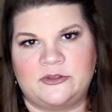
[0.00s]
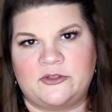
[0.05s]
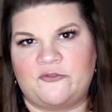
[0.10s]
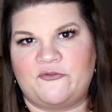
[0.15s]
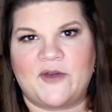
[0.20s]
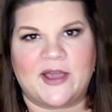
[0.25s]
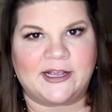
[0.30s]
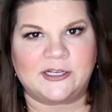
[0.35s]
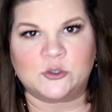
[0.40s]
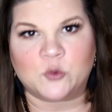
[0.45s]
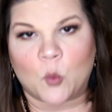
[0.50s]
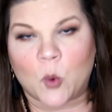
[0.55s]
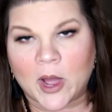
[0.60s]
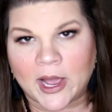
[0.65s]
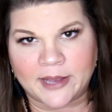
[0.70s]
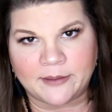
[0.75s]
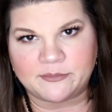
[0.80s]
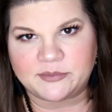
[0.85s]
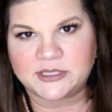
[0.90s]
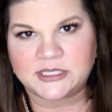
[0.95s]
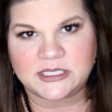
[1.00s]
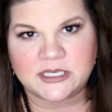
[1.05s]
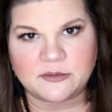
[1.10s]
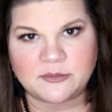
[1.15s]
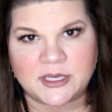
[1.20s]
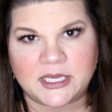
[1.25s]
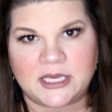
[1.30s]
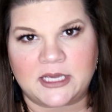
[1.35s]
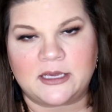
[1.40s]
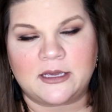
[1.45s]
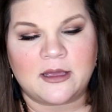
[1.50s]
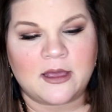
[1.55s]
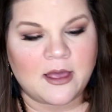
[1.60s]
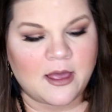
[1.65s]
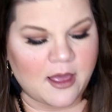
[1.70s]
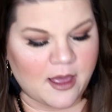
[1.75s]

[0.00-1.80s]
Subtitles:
the face wipes to me.